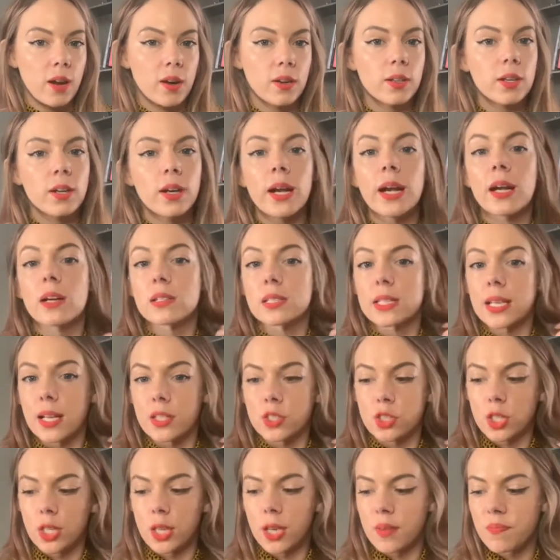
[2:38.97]
Your hair is catching
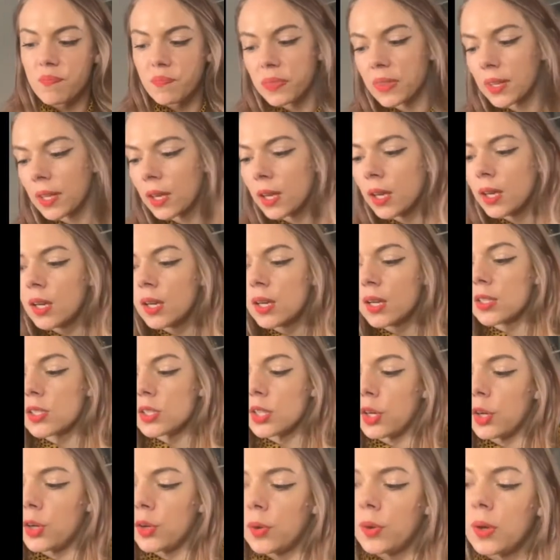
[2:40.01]
it.
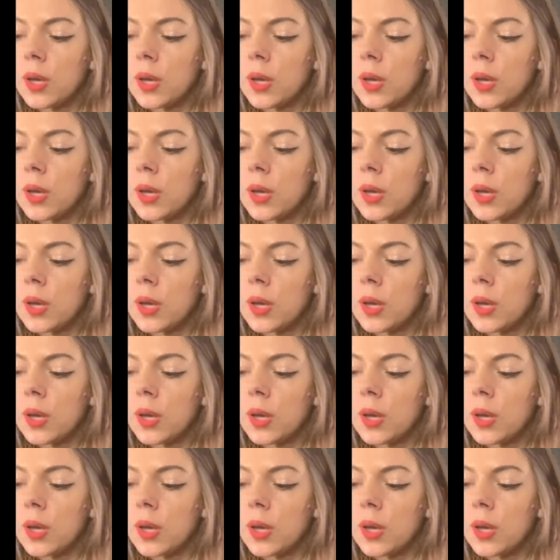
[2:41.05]
So